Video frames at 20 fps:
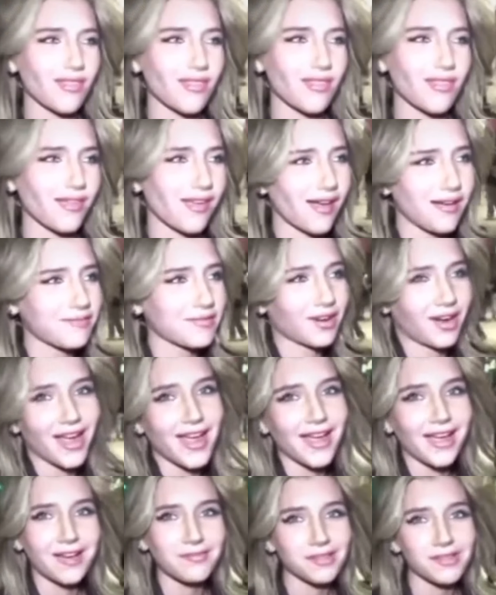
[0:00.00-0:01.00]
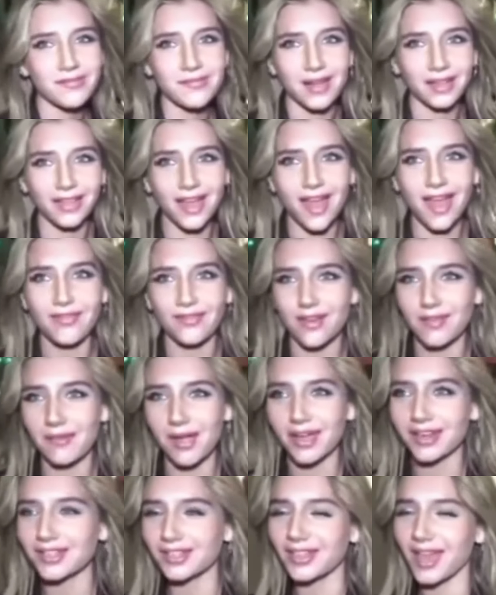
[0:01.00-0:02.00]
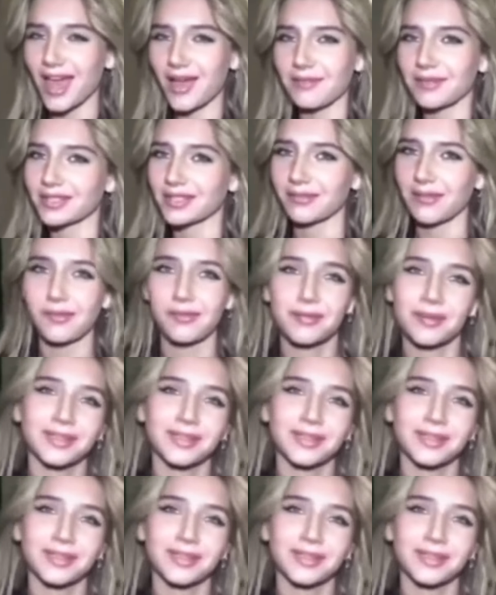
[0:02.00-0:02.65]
I'm great. I'm living my life. I'm actually the happiest I've ever been.